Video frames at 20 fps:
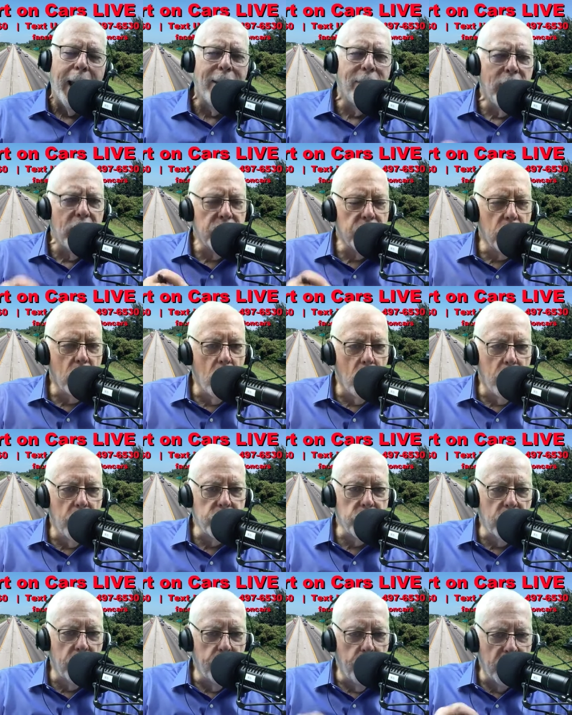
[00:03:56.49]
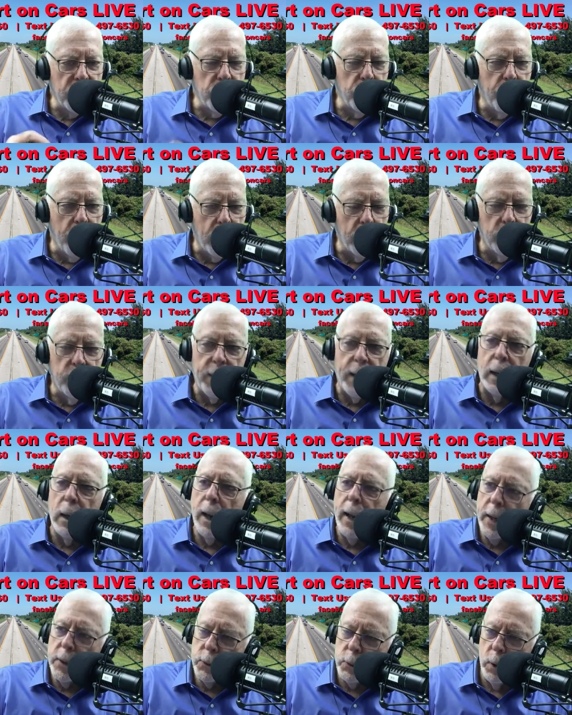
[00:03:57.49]
And these cars are much better. They
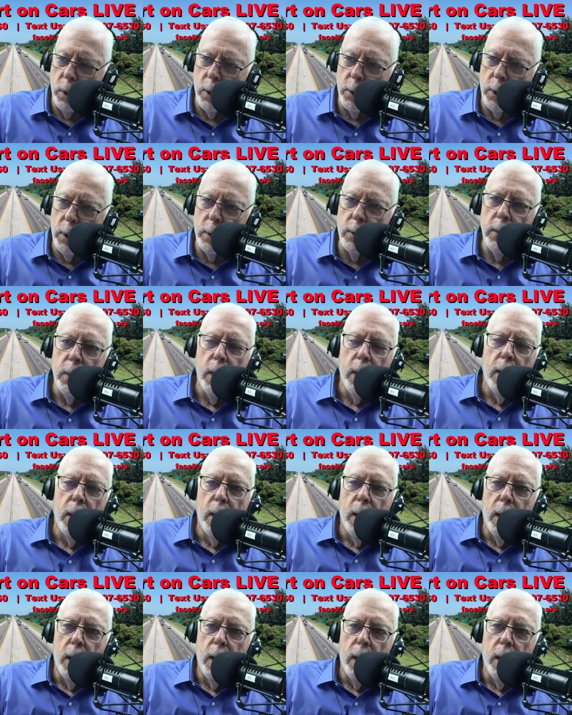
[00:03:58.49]
last longer.